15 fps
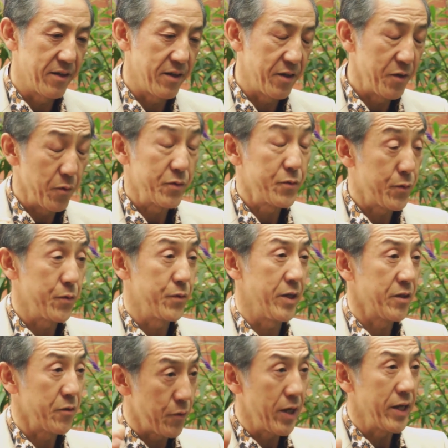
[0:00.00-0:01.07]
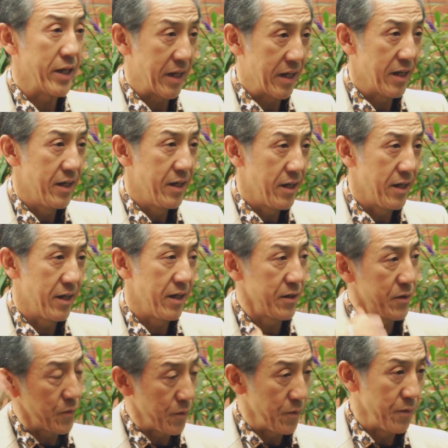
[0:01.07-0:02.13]
your student ready
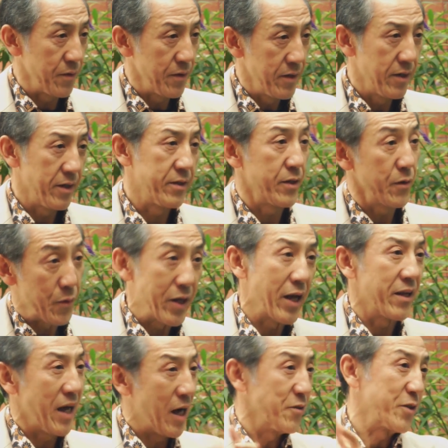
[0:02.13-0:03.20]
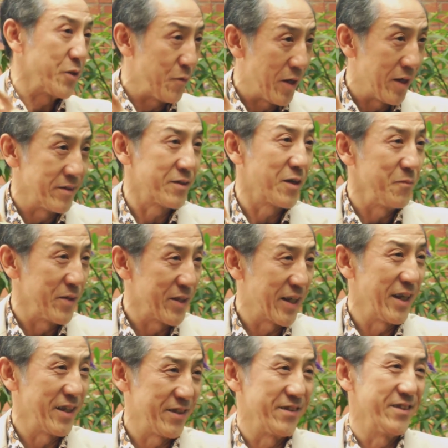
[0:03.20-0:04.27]
to the real outer world
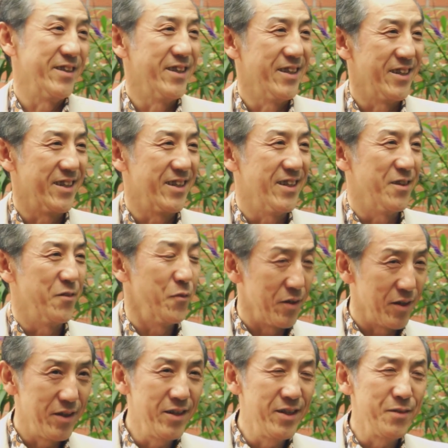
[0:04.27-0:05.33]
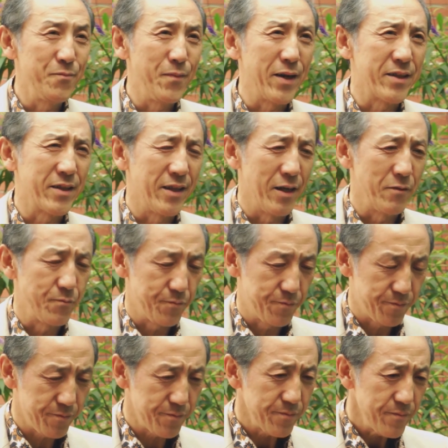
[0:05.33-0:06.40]
communication. But
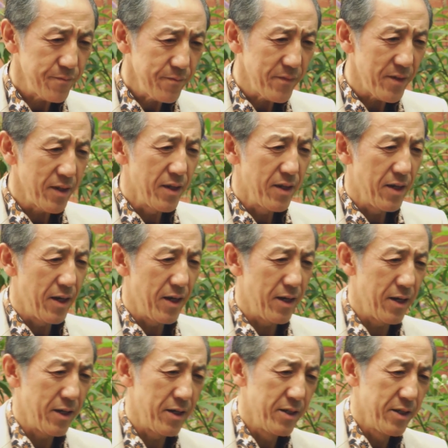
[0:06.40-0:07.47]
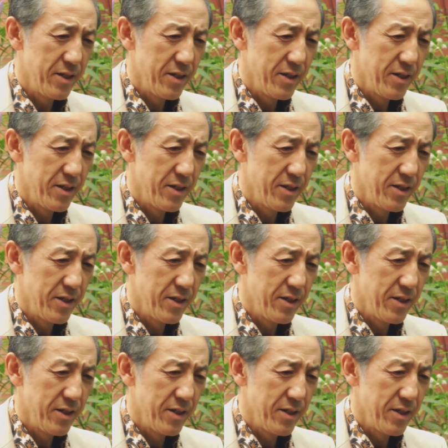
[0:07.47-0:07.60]
under